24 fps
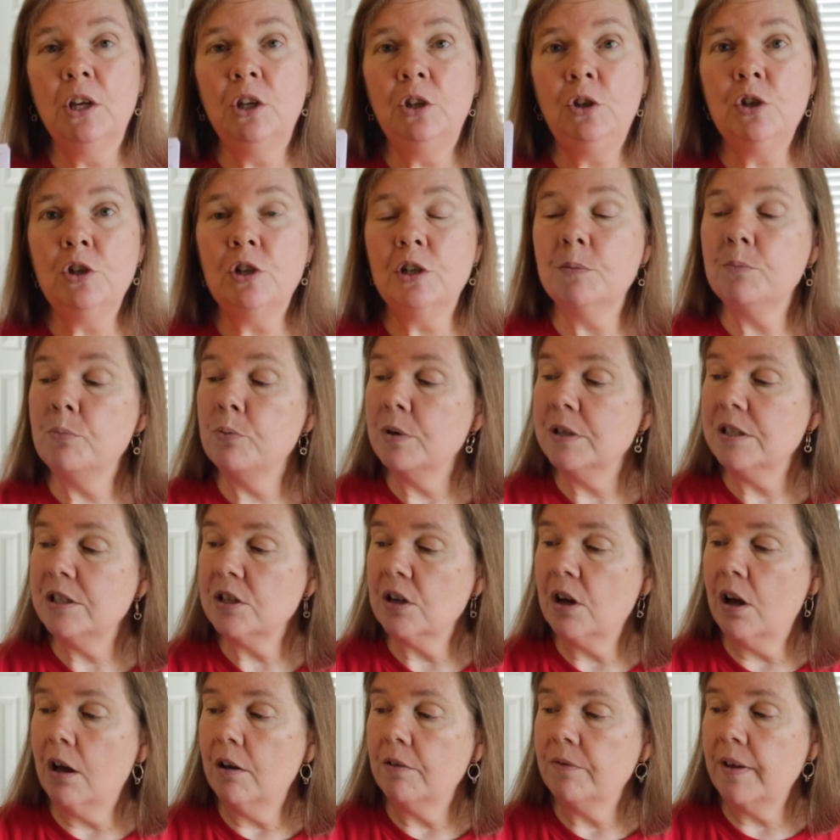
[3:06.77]
you can print
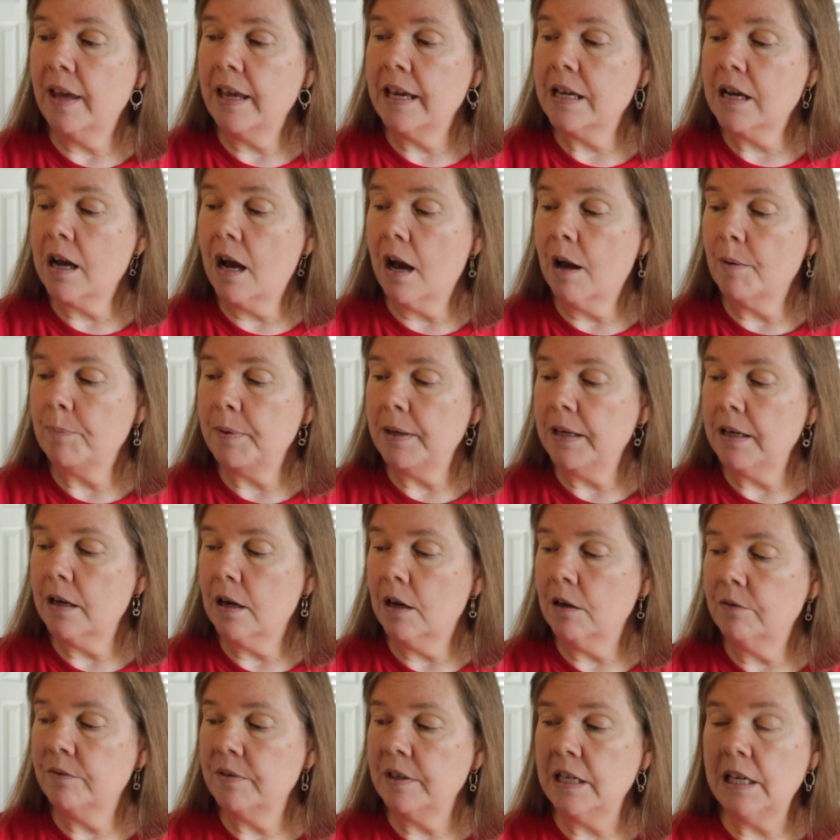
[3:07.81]
off a copy
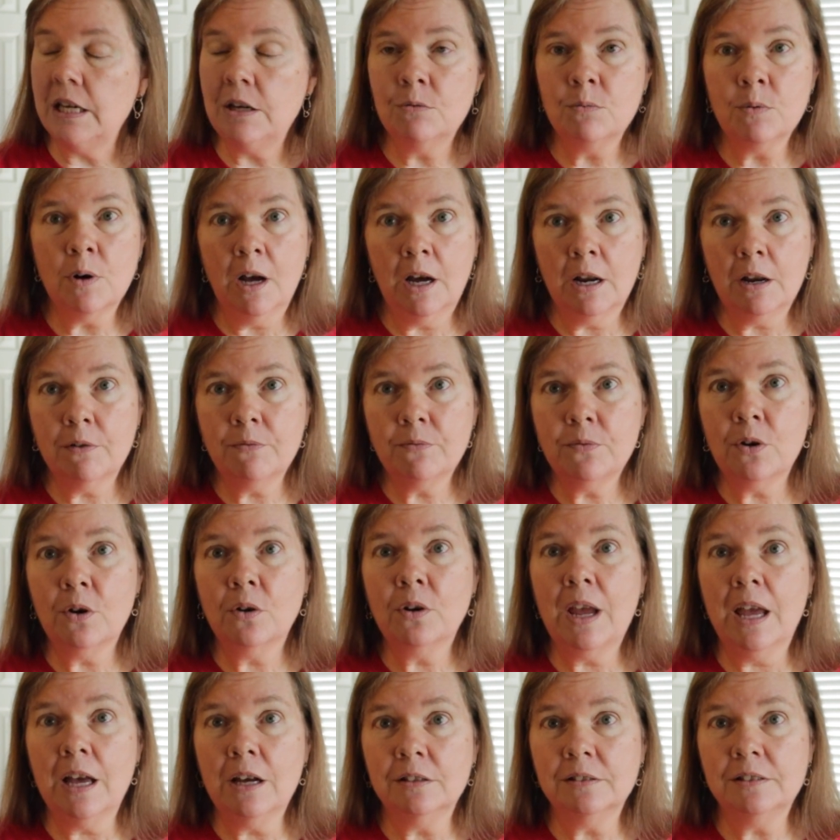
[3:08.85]
of the errata for
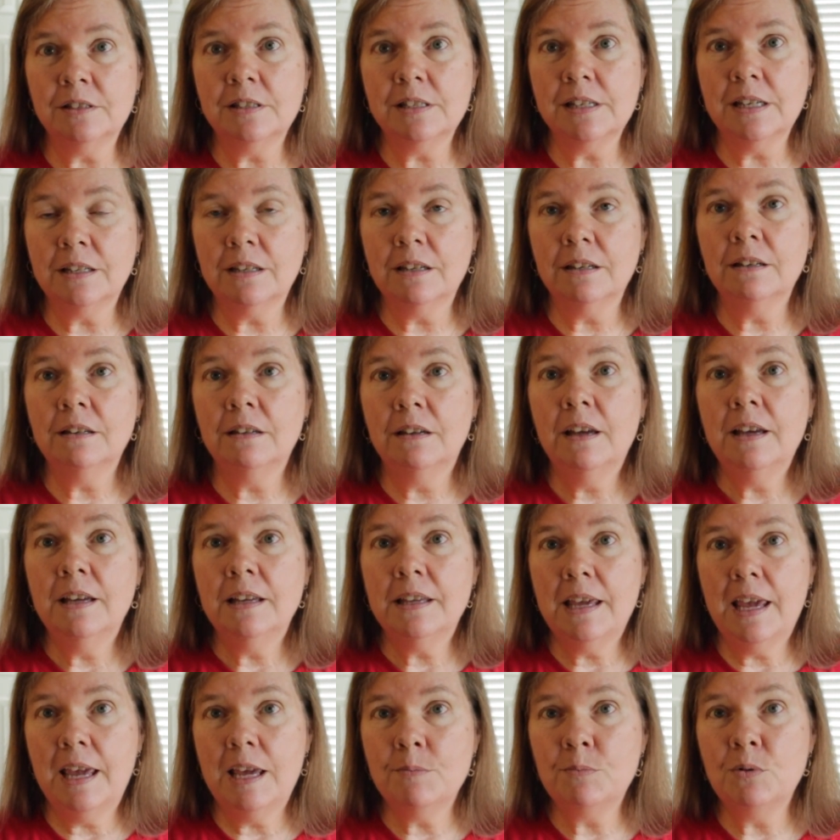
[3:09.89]
Celtic
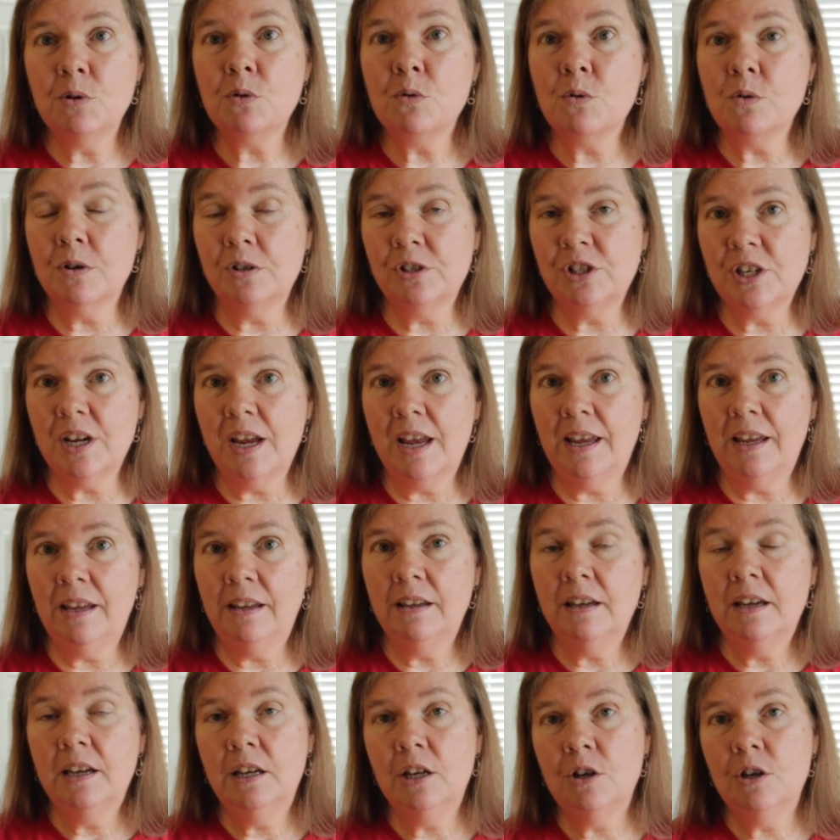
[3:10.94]
Cable Crochet.